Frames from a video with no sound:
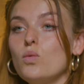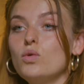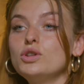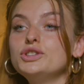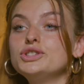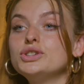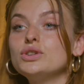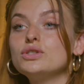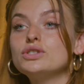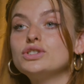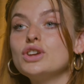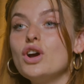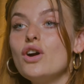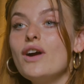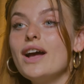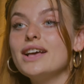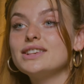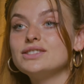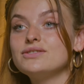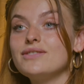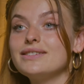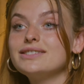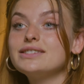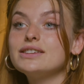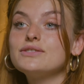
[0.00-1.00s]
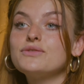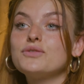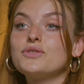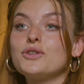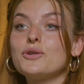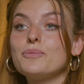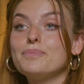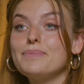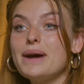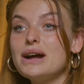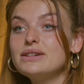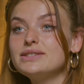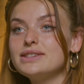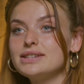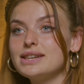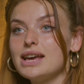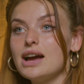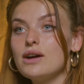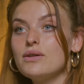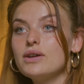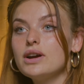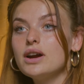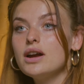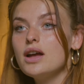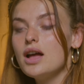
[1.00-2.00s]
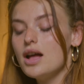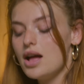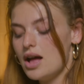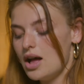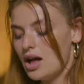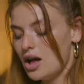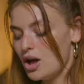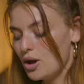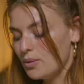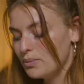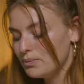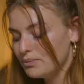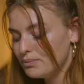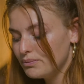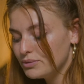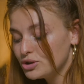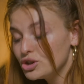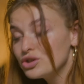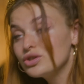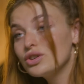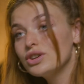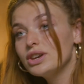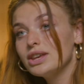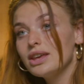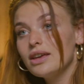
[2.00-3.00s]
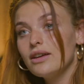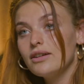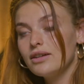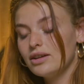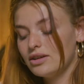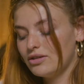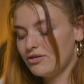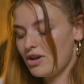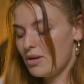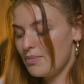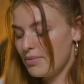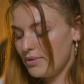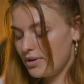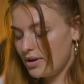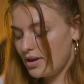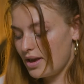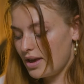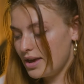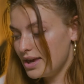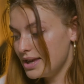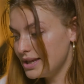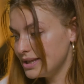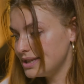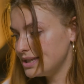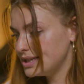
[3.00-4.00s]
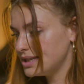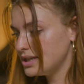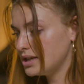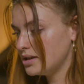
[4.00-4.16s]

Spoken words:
Once your dough has rested for about an hour, we're just going to grab it.